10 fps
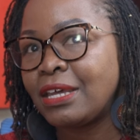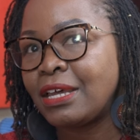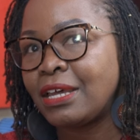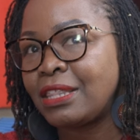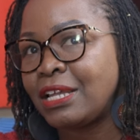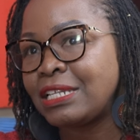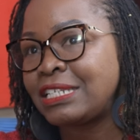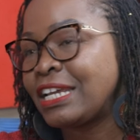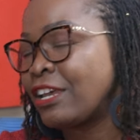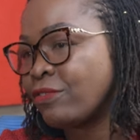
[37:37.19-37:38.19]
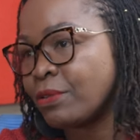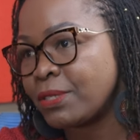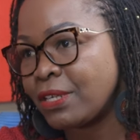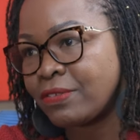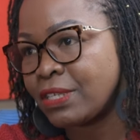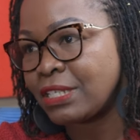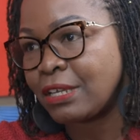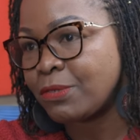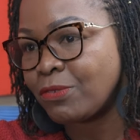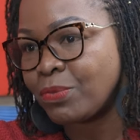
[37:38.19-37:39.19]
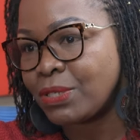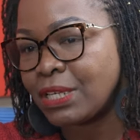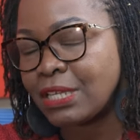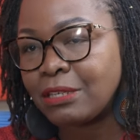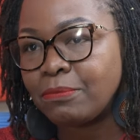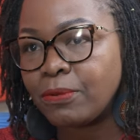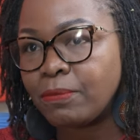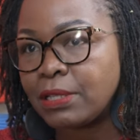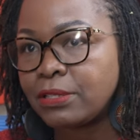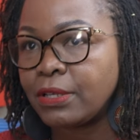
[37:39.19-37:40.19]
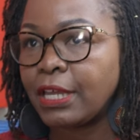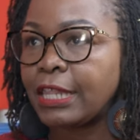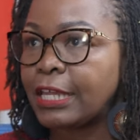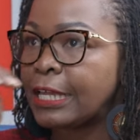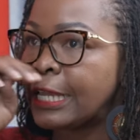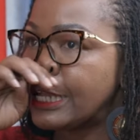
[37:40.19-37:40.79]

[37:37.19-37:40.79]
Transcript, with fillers: Uh, they'll take care of themselves in terms of putting a simple meal together.